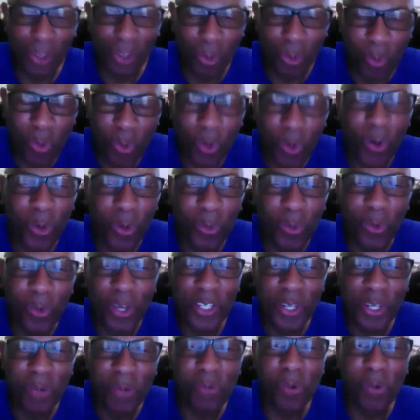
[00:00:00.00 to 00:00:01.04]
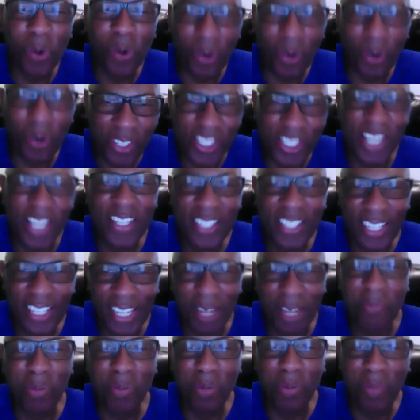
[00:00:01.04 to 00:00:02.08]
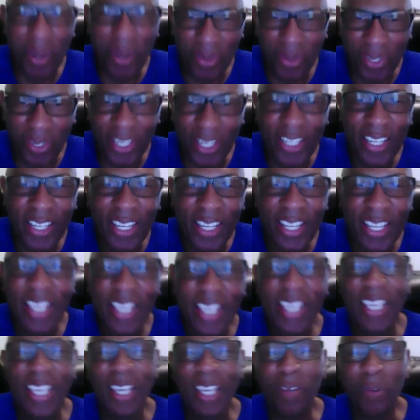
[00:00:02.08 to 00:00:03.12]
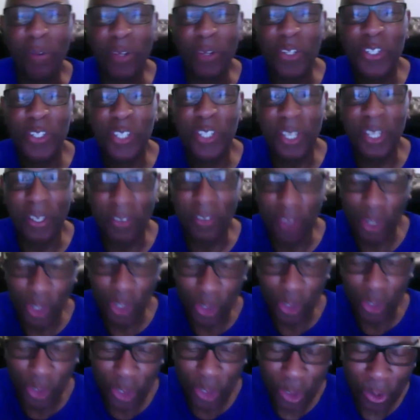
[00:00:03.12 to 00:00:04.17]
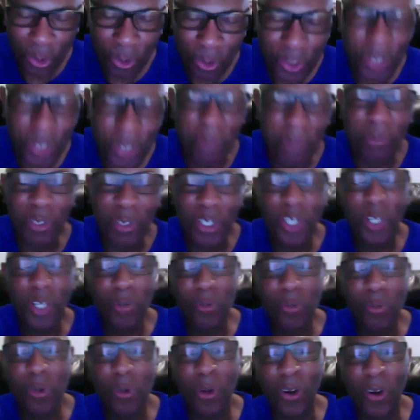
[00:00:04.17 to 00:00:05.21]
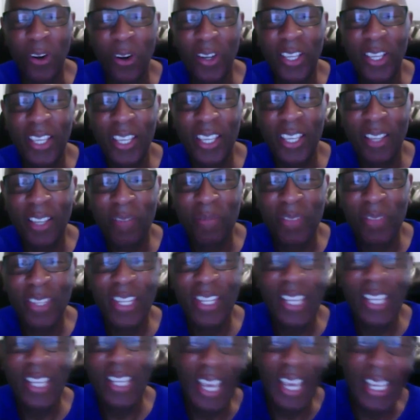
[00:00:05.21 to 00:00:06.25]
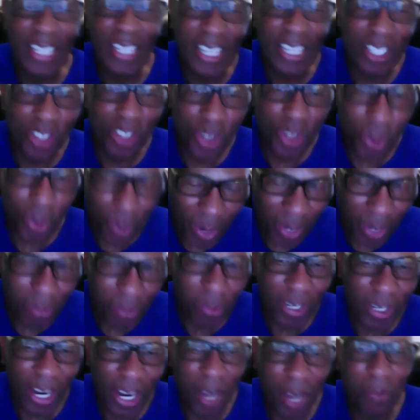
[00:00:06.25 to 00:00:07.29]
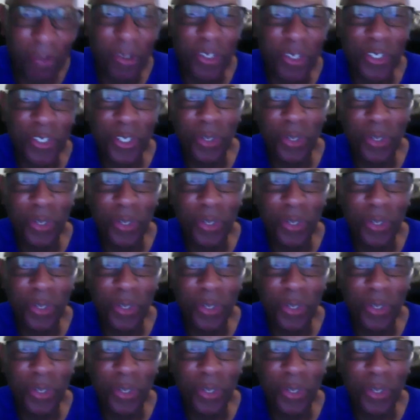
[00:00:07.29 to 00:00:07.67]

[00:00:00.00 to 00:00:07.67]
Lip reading: the work wasn't work just to get promoted. It was to do some good work and enjoy what I was